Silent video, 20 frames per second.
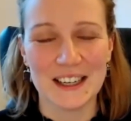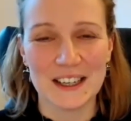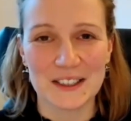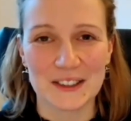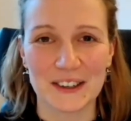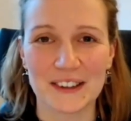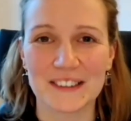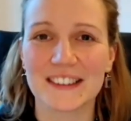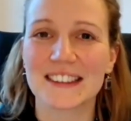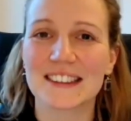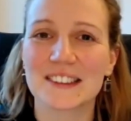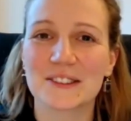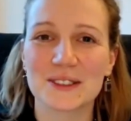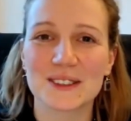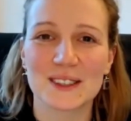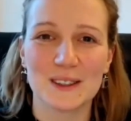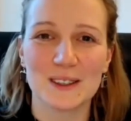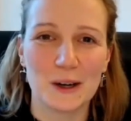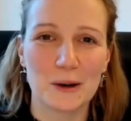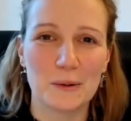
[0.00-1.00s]
So I think there
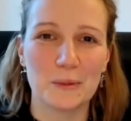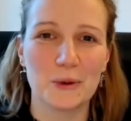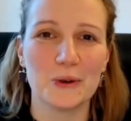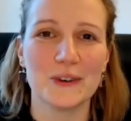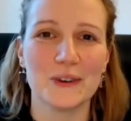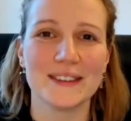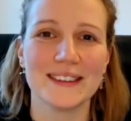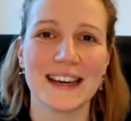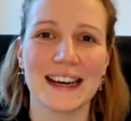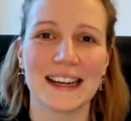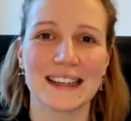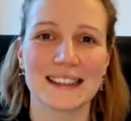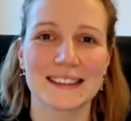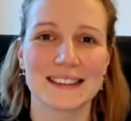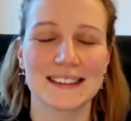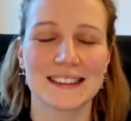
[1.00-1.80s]
is a lot more in that,